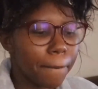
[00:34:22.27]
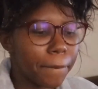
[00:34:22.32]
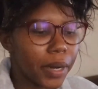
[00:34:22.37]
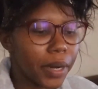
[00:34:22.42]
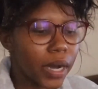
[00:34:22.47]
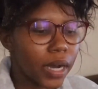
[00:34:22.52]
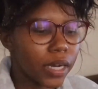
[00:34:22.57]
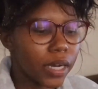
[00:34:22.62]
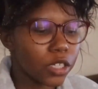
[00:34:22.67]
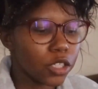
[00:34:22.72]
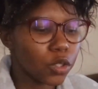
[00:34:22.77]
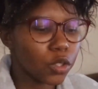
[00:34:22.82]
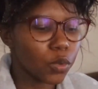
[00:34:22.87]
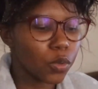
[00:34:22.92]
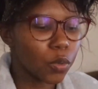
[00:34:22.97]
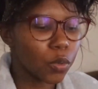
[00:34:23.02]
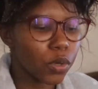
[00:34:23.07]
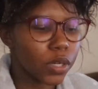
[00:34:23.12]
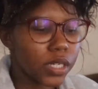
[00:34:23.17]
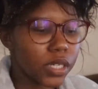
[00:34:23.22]
but
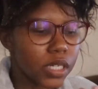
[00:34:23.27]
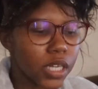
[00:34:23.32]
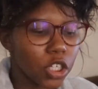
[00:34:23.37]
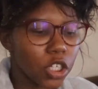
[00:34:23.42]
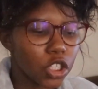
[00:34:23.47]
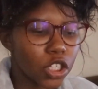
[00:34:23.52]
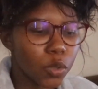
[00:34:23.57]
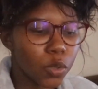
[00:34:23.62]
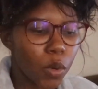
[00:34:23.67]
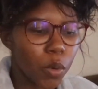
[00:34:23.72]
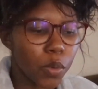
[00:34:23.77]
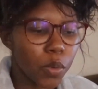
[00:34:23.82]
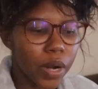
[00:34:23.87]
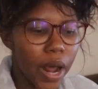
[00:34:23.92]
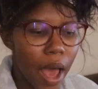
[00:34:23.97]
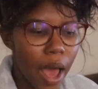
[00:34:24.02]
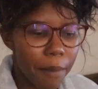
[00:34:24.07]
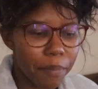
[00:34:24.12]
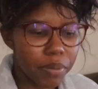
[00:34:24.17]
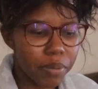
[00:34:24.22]
essentially what would
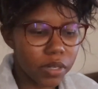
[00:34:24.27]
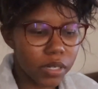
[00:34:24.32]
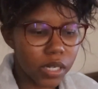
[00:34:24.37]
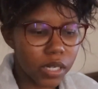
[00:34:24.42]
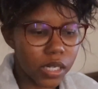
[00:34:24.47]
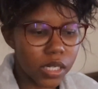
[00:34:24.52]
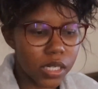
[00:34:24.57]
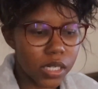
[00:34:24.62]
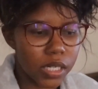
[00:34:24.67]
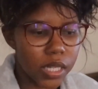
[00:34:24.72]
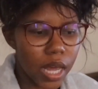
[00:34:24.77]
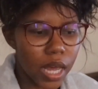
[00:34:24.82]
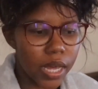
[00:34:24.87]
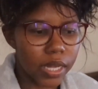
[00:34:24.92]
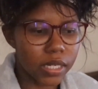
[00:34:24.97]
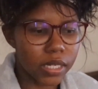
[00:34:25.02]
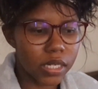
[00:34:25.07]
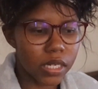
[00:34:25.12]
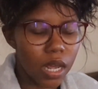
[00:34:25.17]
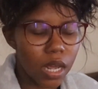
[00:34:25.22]
happen is
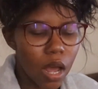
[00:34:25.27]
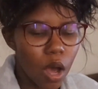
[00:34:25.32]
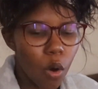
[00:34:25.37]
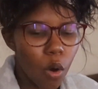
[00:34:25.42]
that